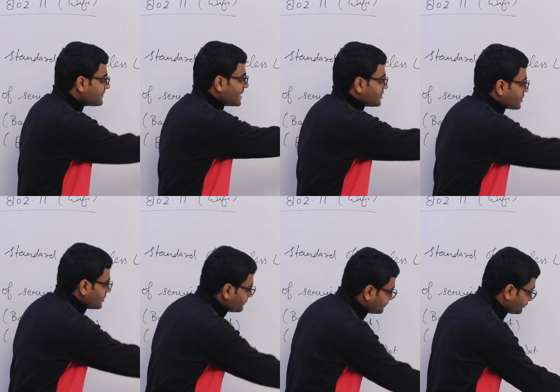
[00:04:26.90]

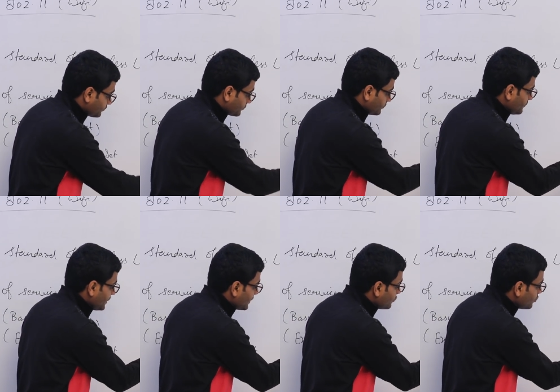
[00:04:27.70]
station
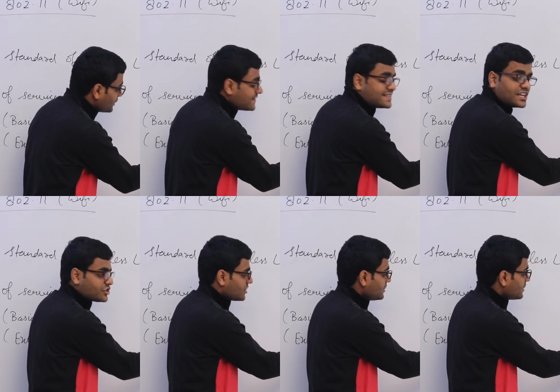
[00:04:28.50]
so this
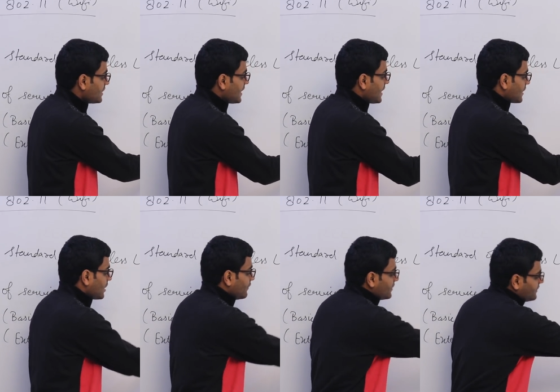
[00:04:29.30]
station
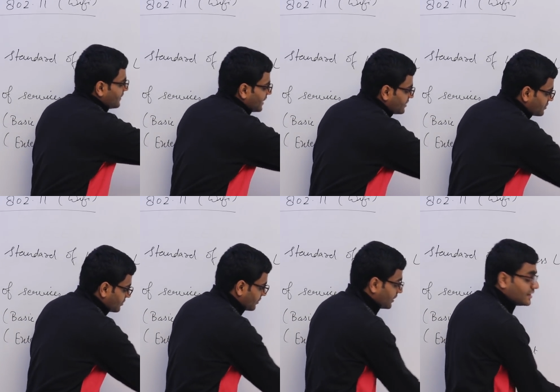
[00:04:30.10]
covers the range
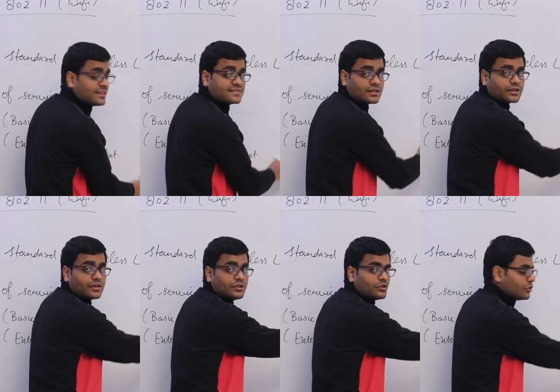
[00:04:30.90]
in this
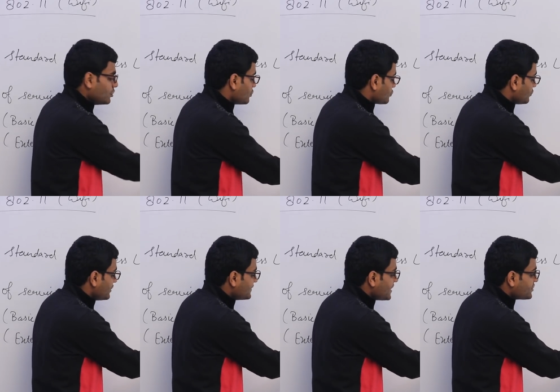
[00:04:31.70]
circle. So
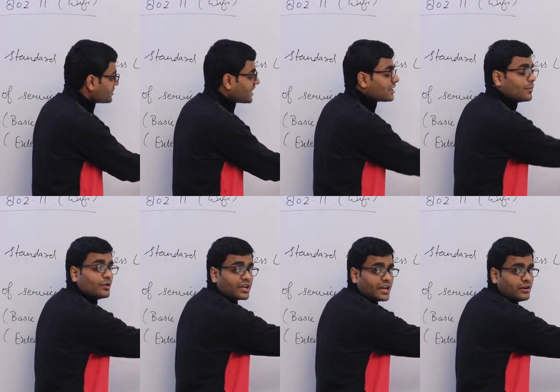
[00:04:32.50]
this station can
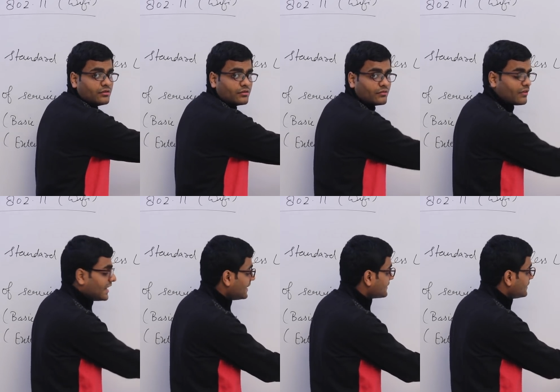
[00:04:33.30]
communicate
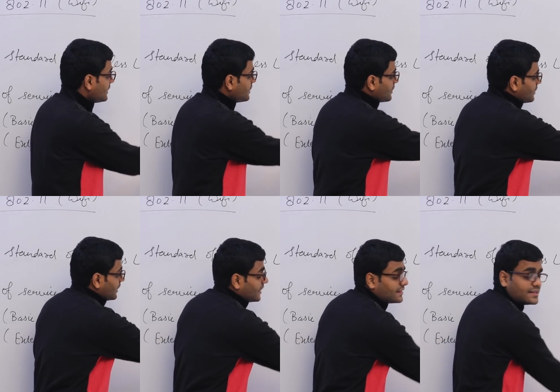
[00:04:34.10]
wirelessly
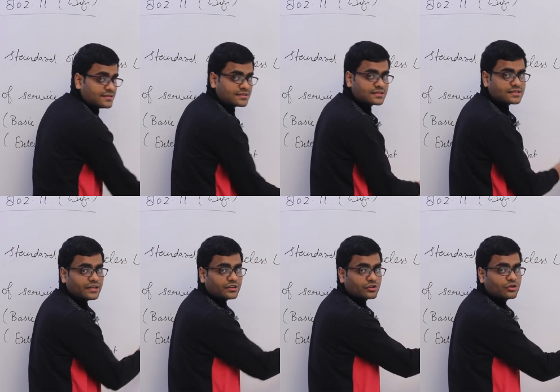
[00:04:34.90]
in this
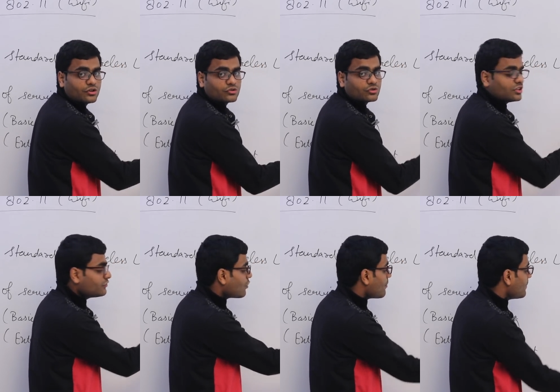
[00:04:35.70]
set. So
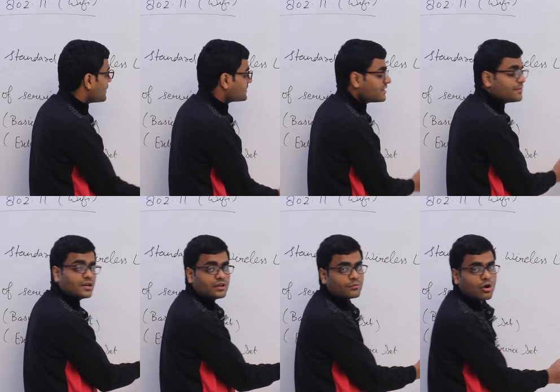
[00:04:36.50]
this form a basic
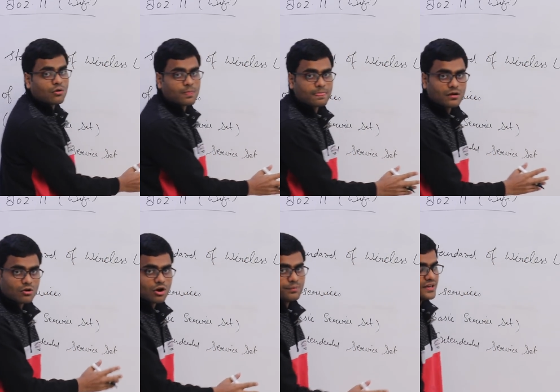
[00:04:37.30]
building block
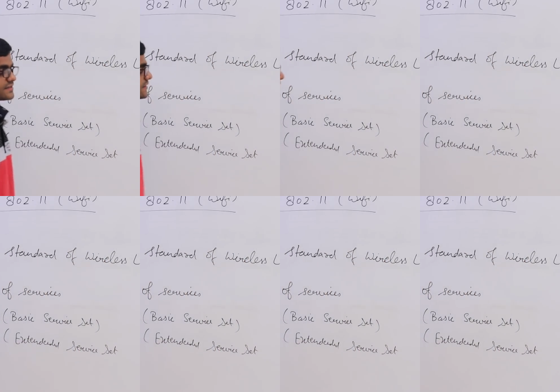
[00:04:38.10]
or BSS.
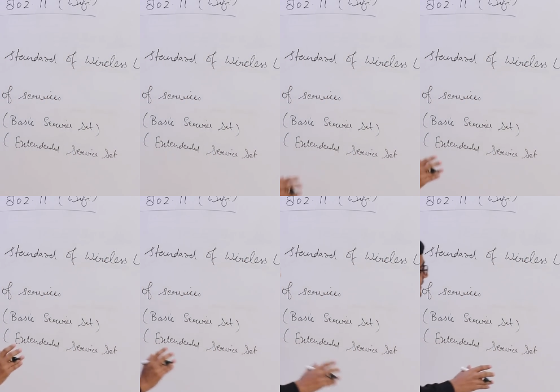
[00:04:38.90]

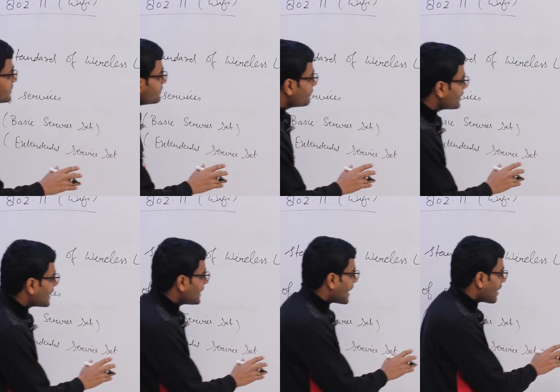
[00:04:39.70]
In this we
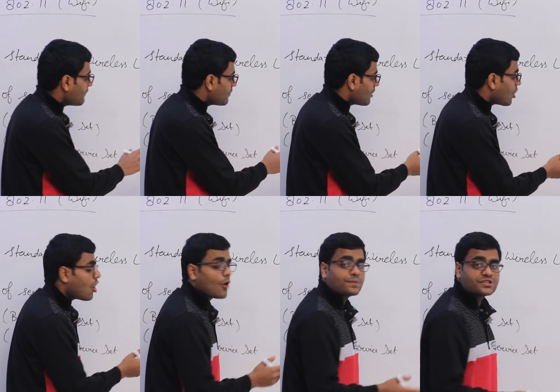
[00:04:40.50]
can have an
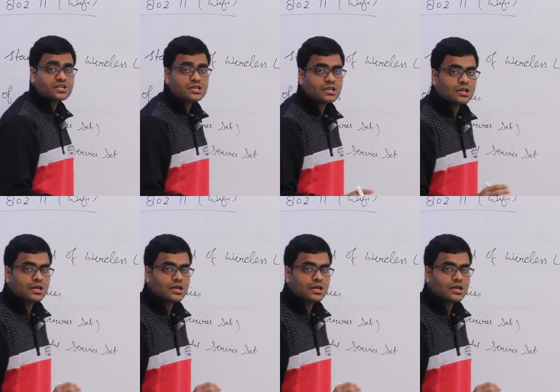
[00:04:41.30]
optional